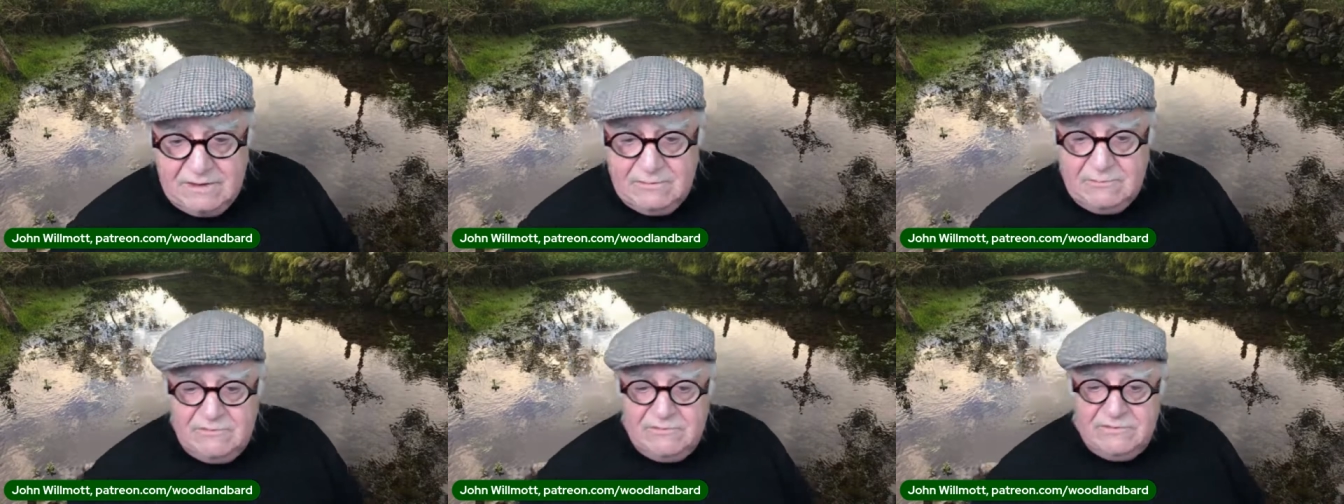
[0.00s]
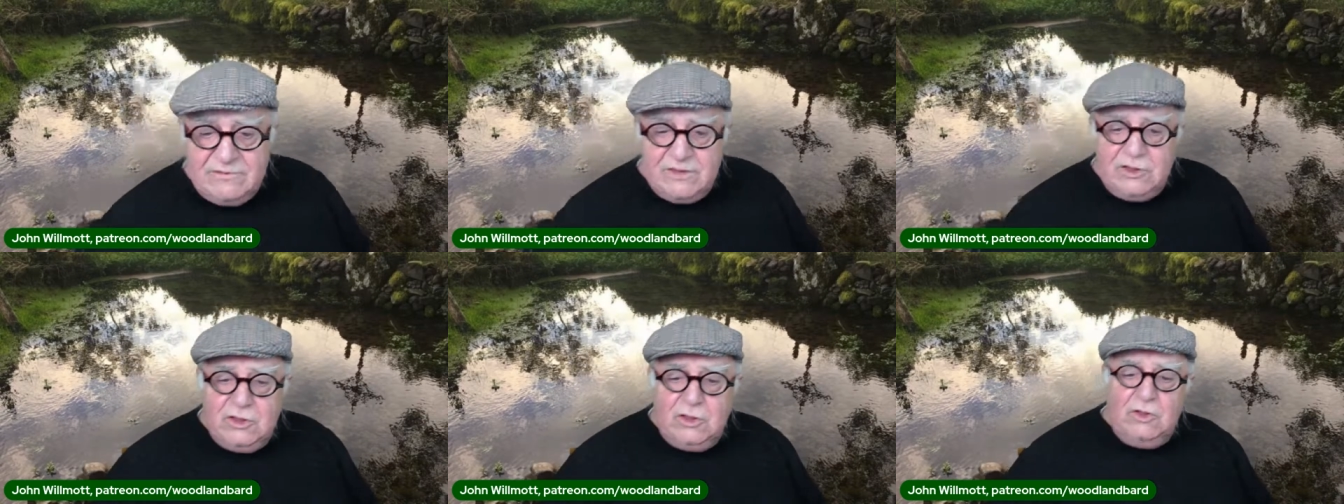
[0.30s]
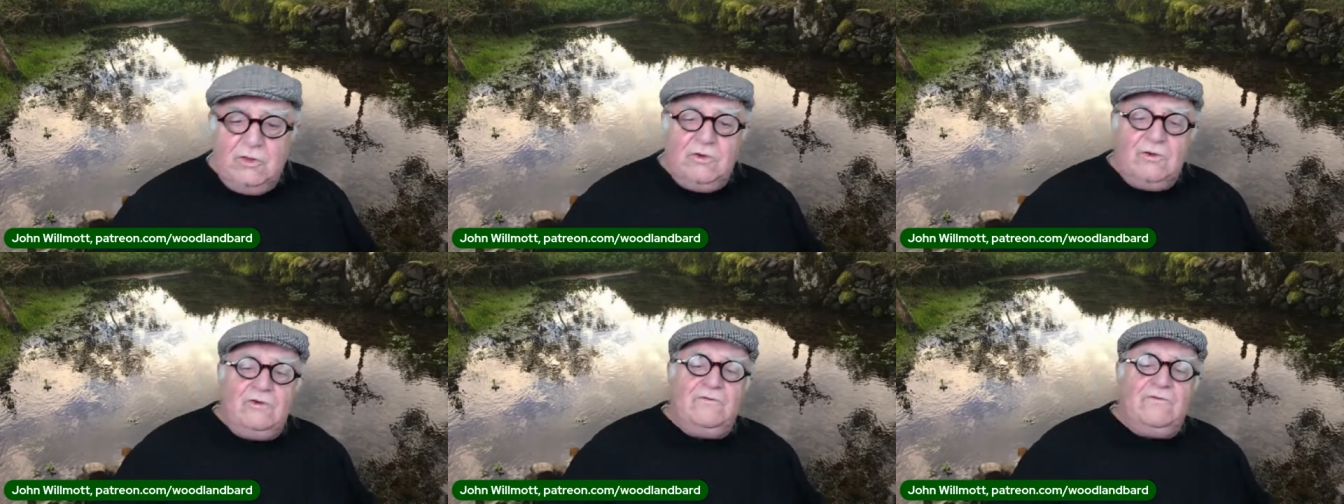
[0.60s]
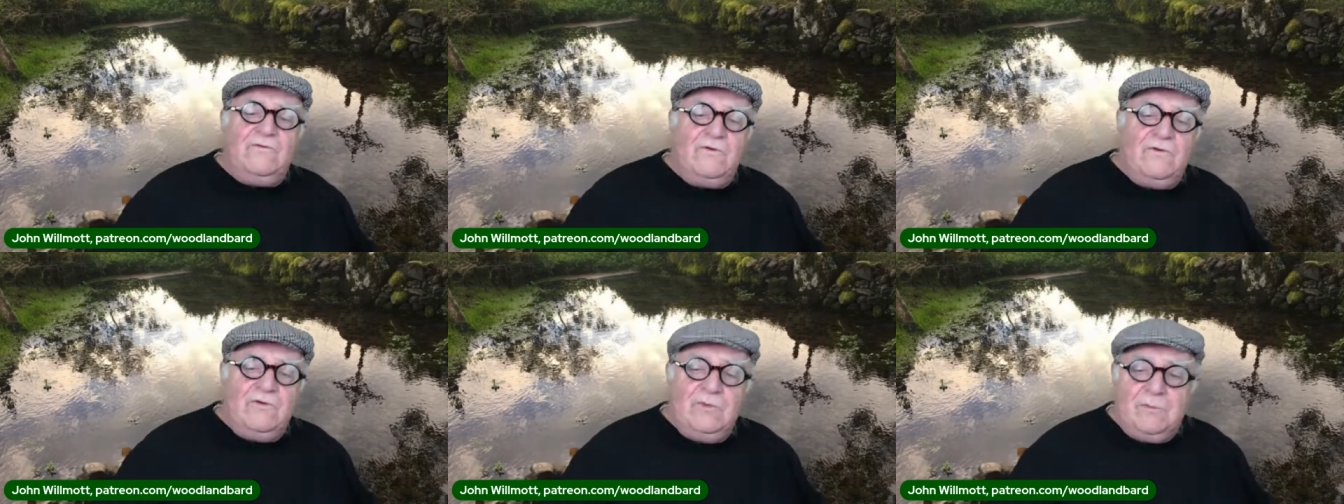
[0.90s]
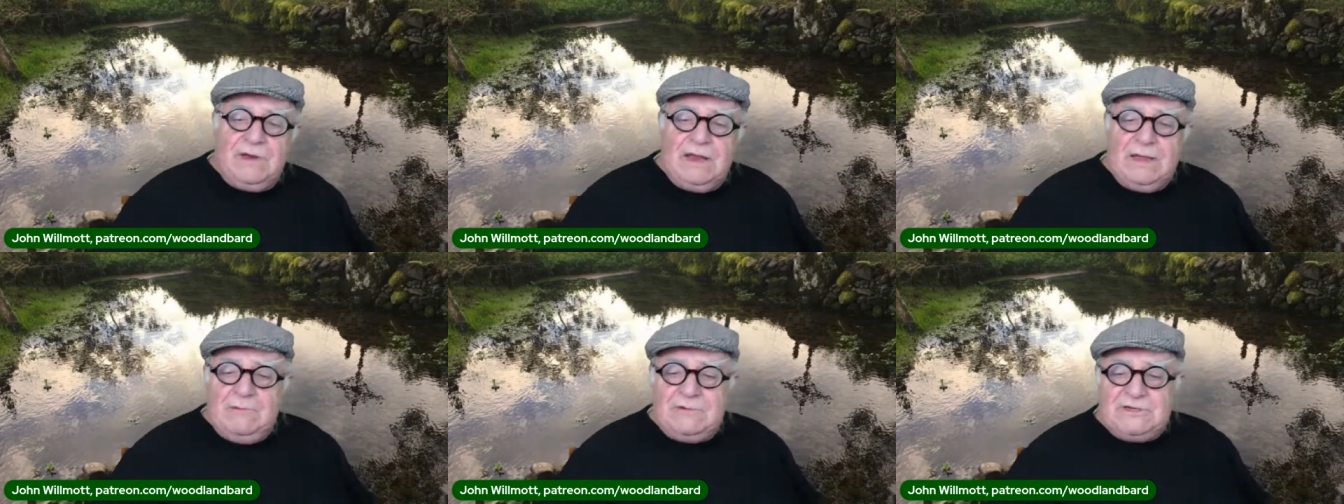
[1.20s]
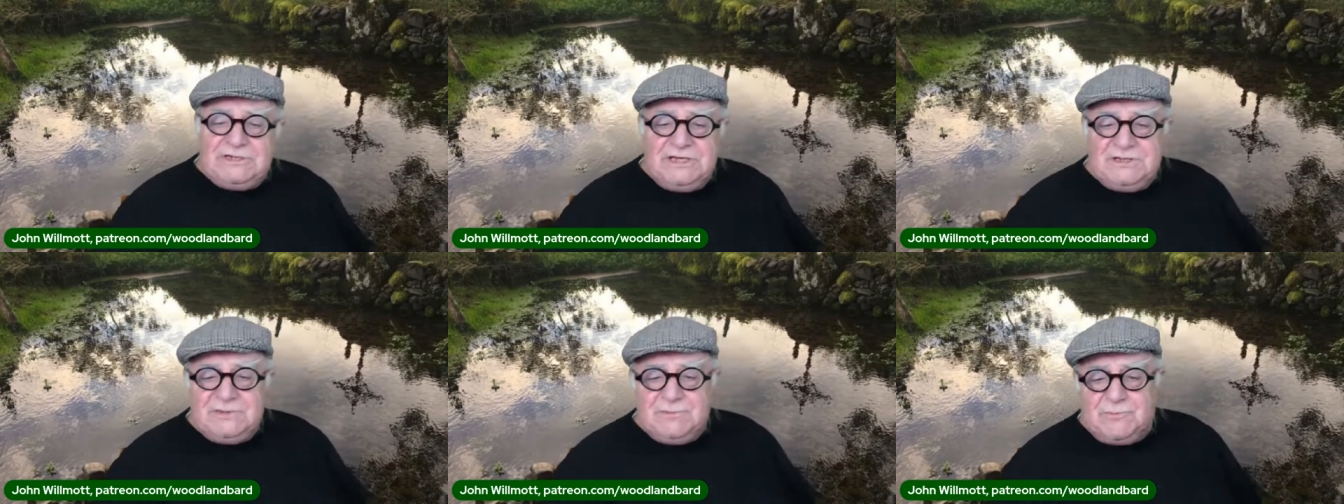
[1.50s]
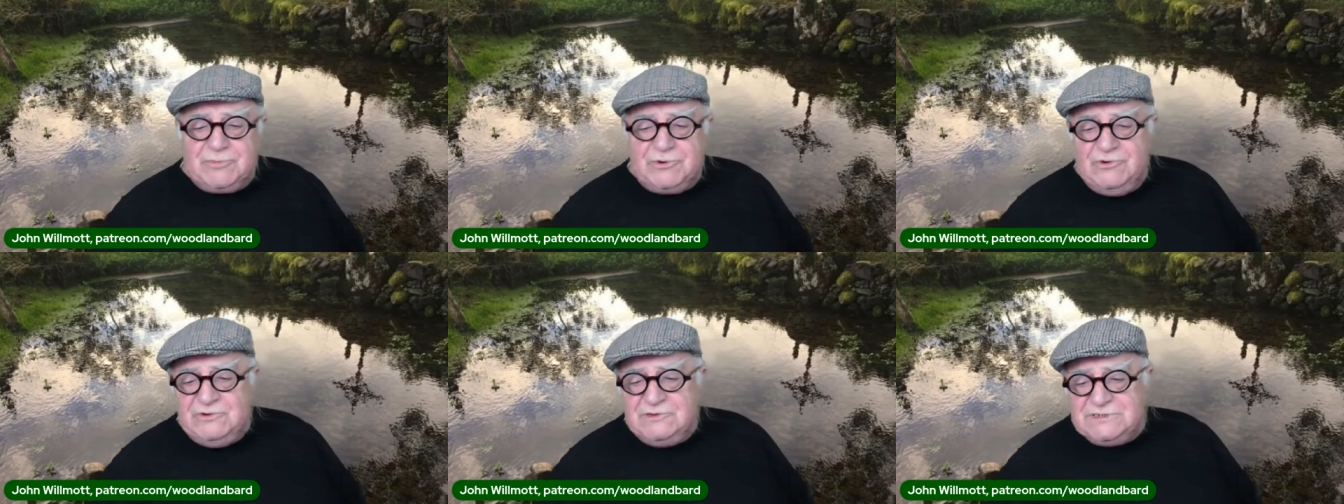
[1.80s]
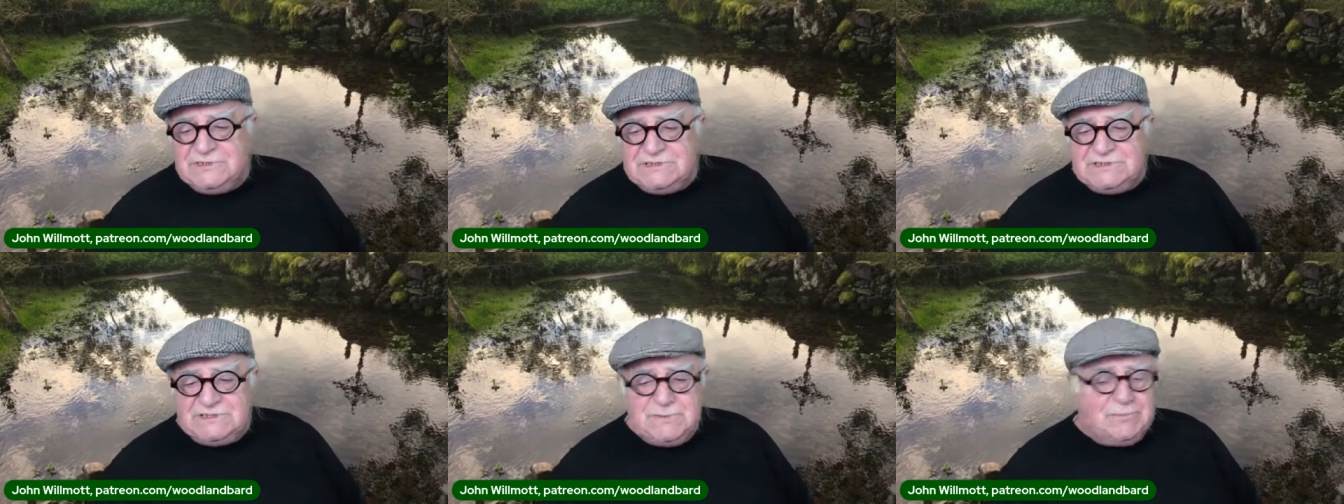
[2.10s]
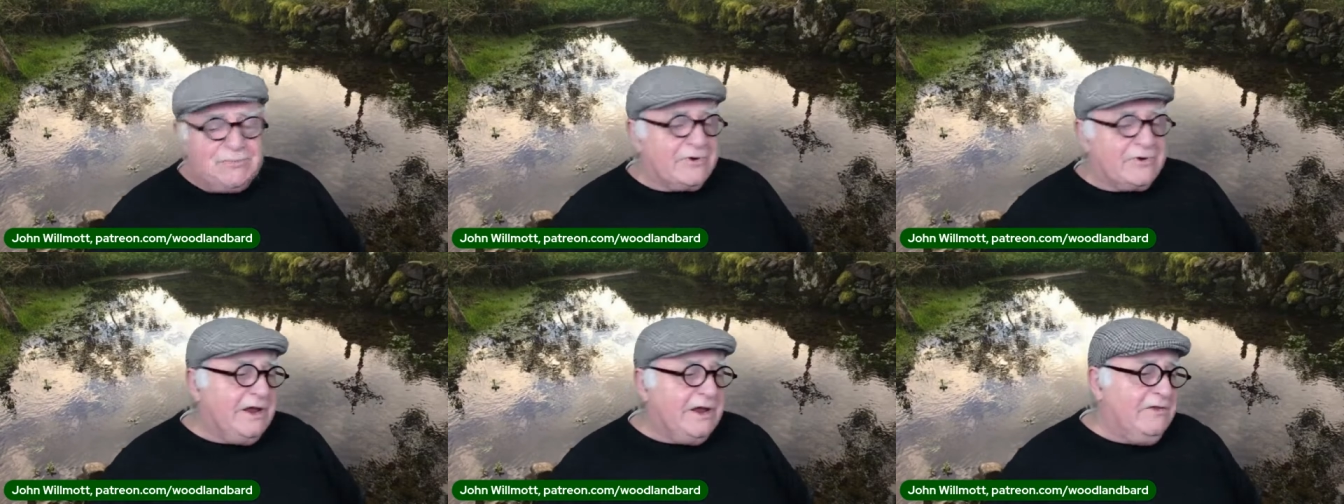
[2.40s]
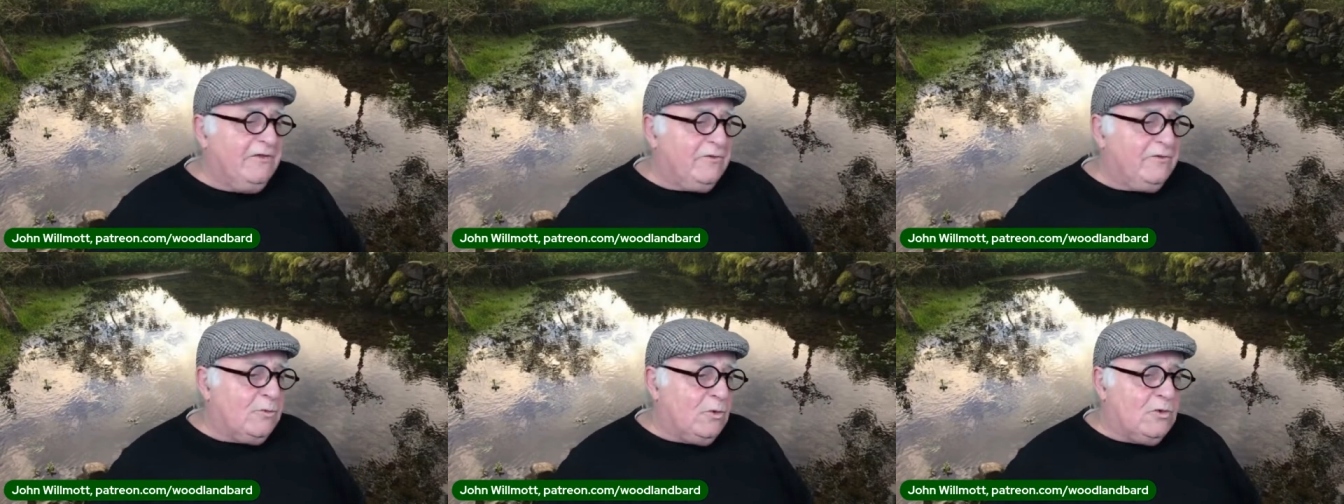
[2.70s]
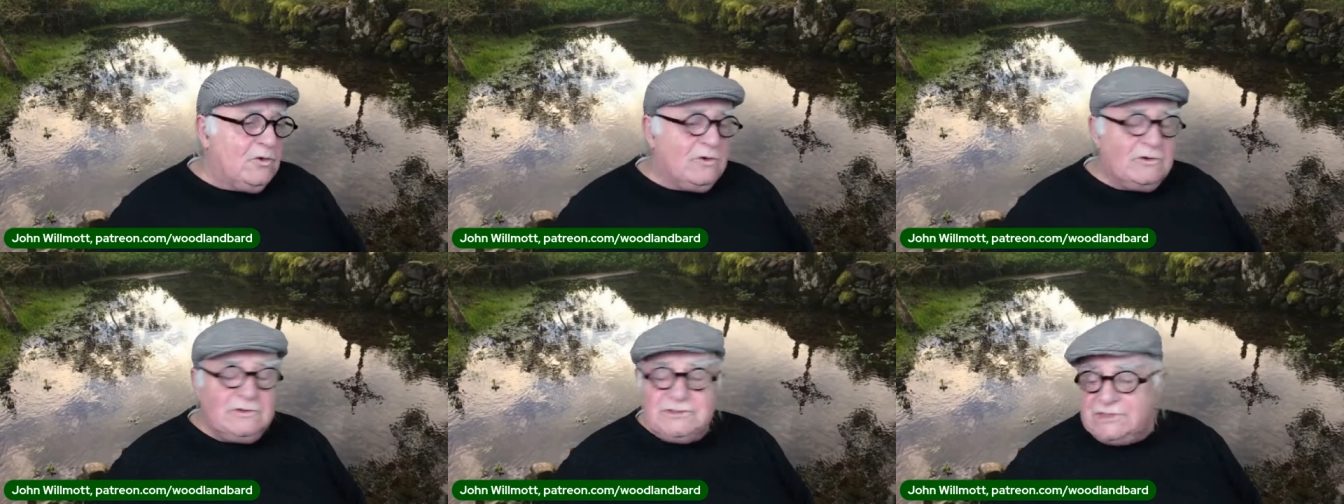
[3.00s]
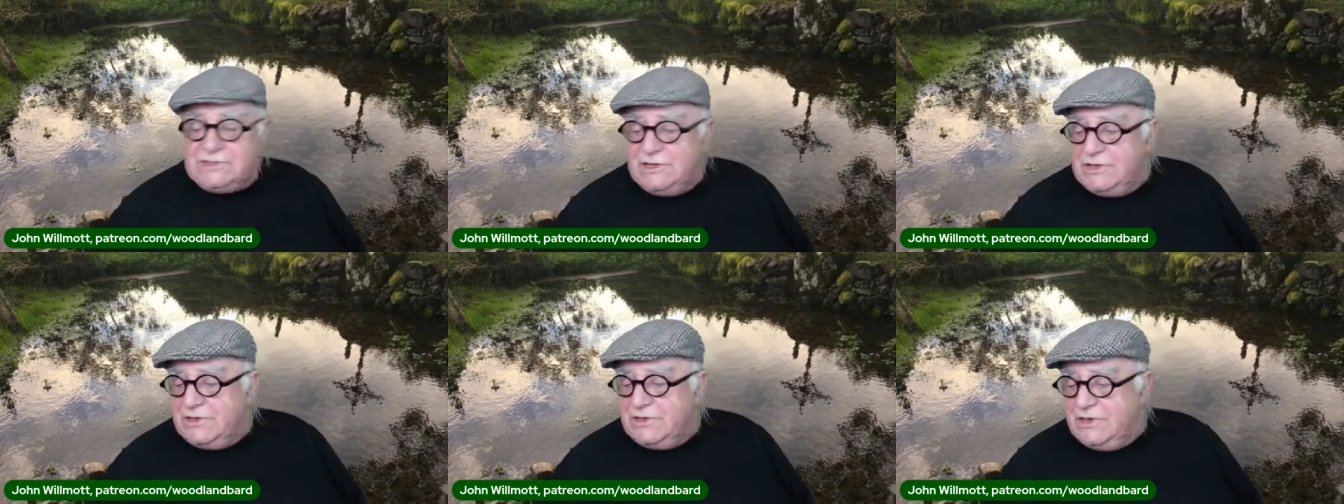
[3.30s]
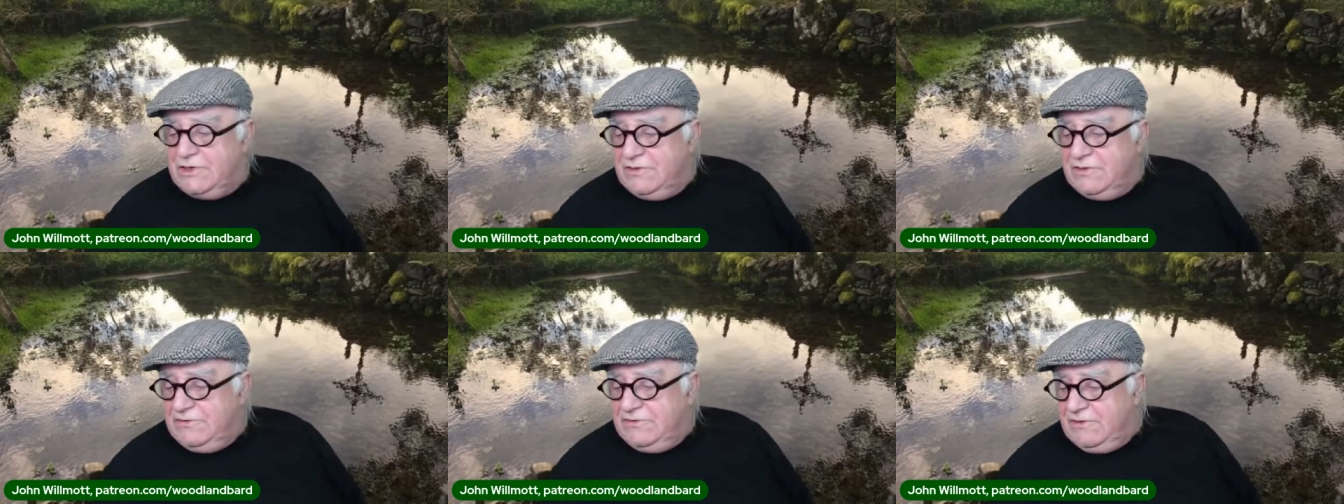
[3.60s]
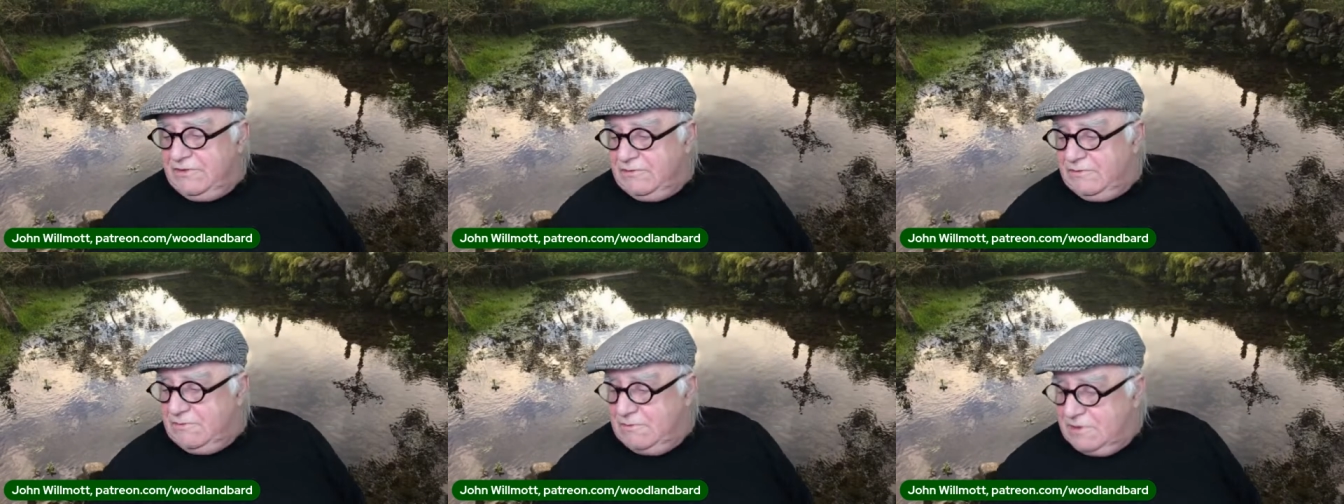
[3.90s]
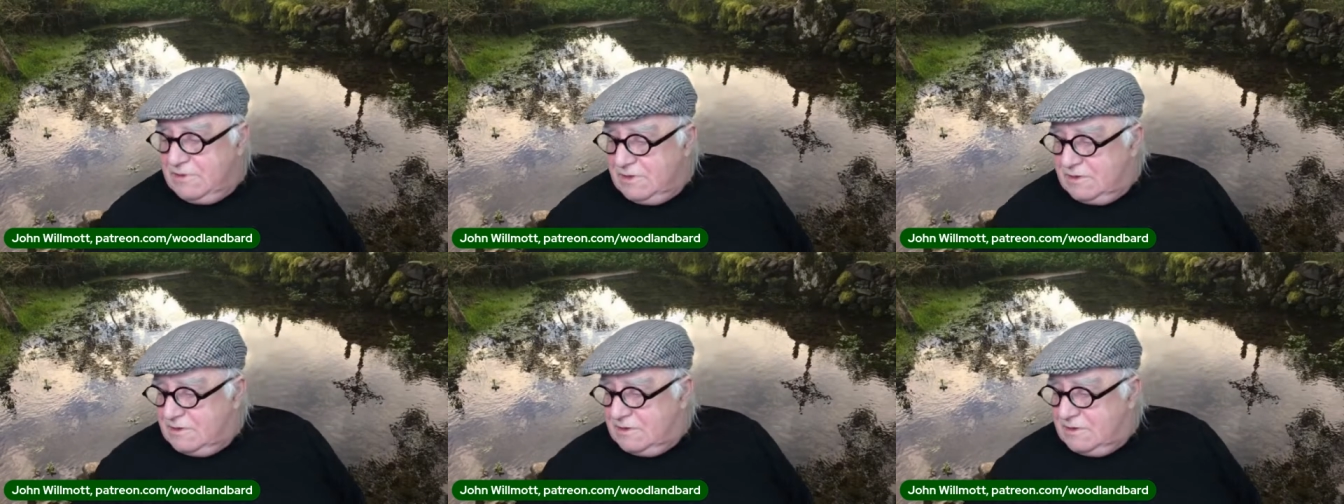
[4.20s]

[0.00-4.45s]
It was the cure for blemishes, bruises, sprains, warts. So